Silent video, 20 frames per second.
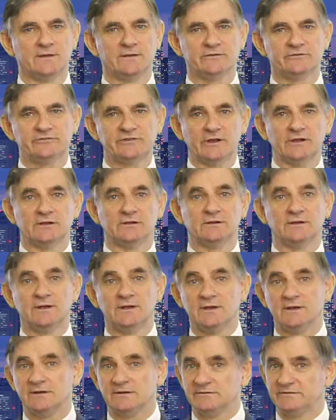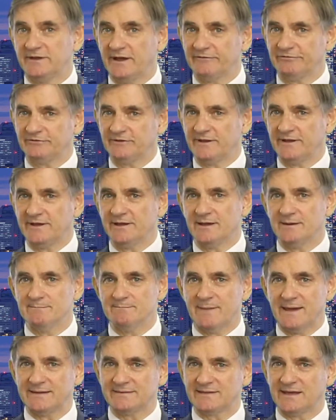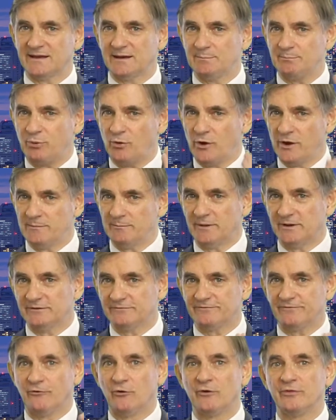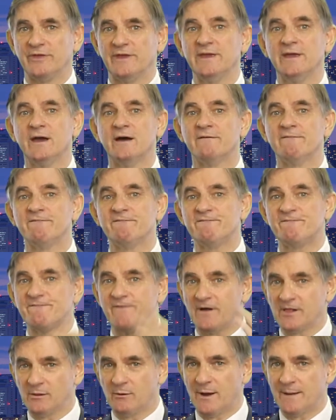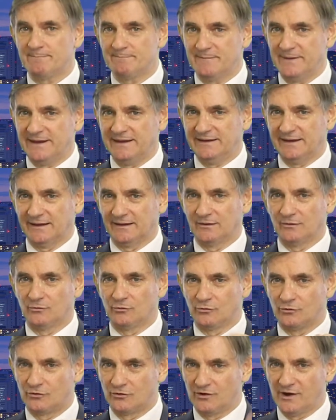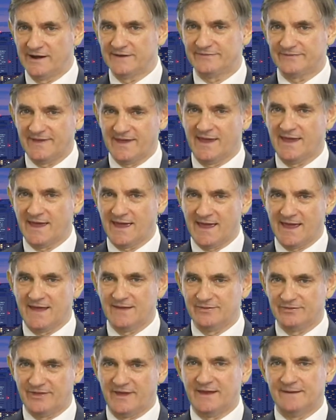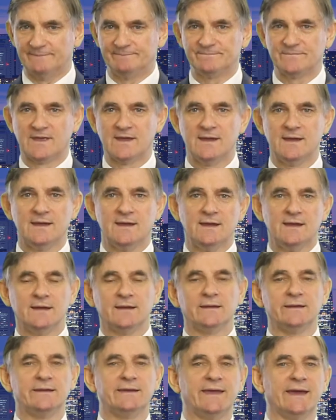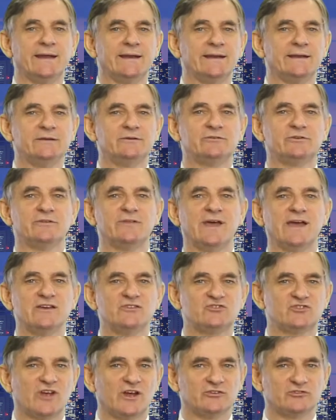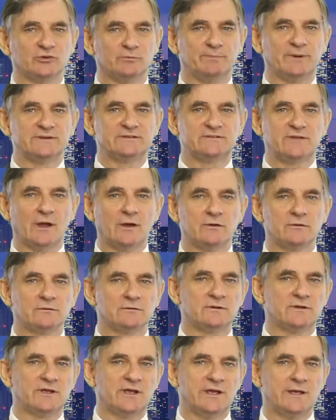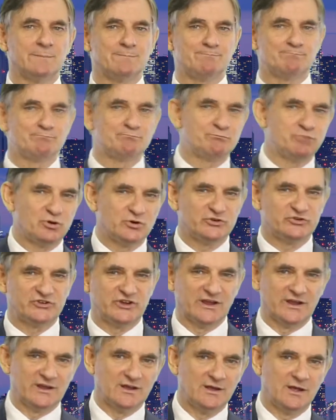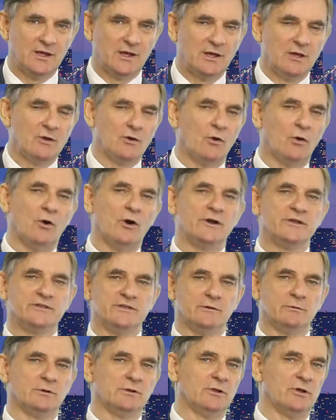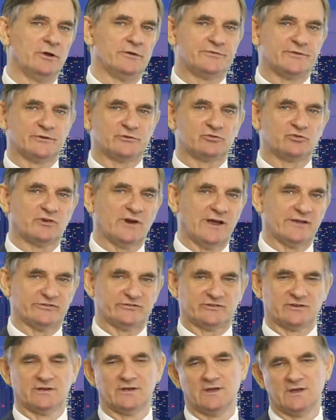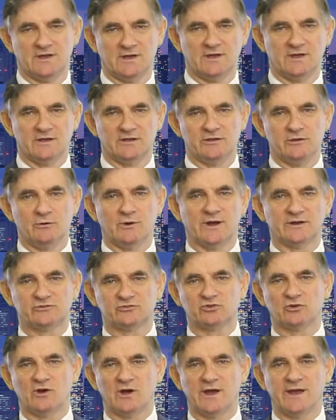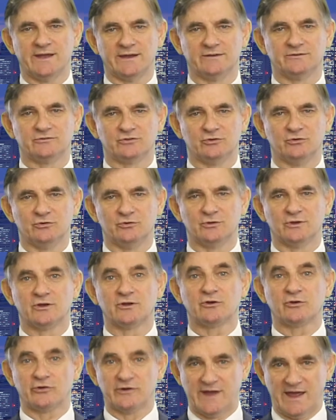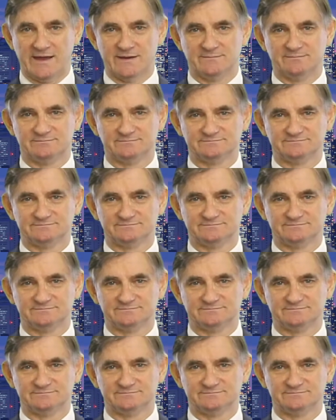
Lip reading: Still, definitely make that appointment for the follow-up meeting right there and then. Get into their schedule, but don't keep pushing or you will hurt the trust you are trying to create.